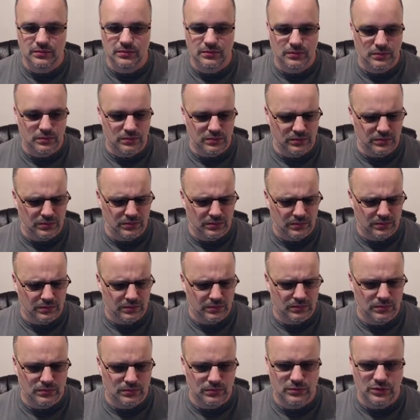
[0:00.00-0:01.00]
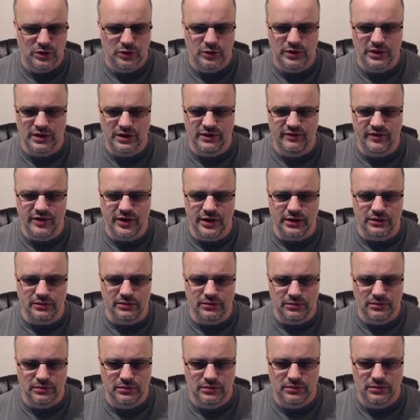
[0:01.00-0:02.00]
What? Hmm? You're working fine.
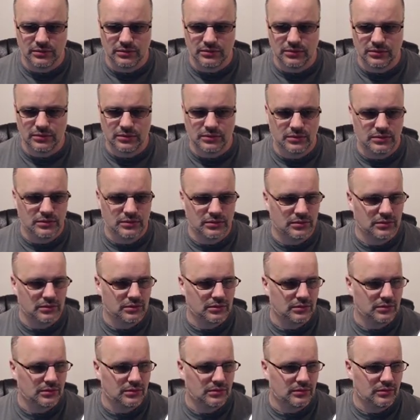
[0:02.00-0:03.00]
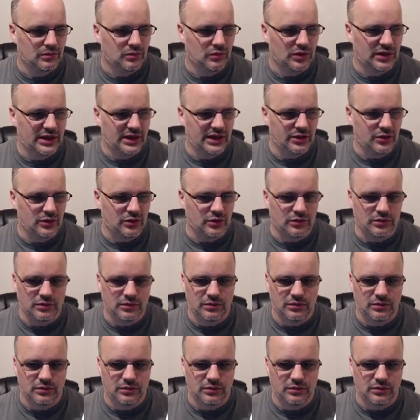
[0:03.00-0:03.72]
What'd I do?